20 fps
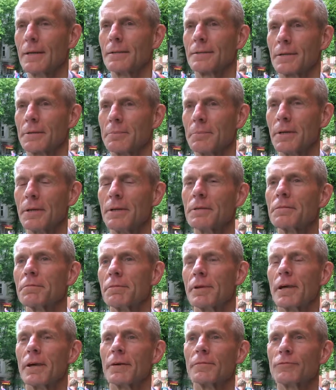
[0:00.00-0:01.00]
That means
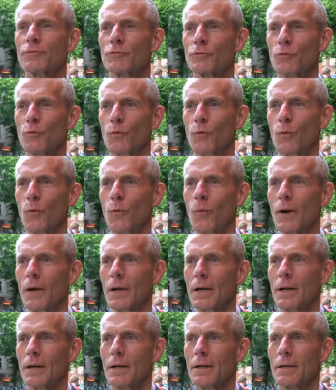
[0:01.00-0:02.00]
we have to
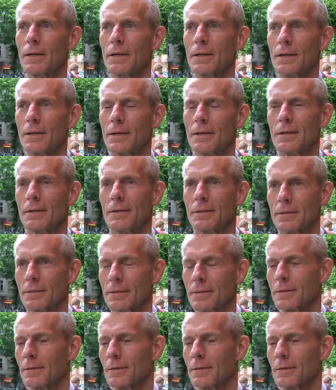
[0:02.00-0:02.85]
uh,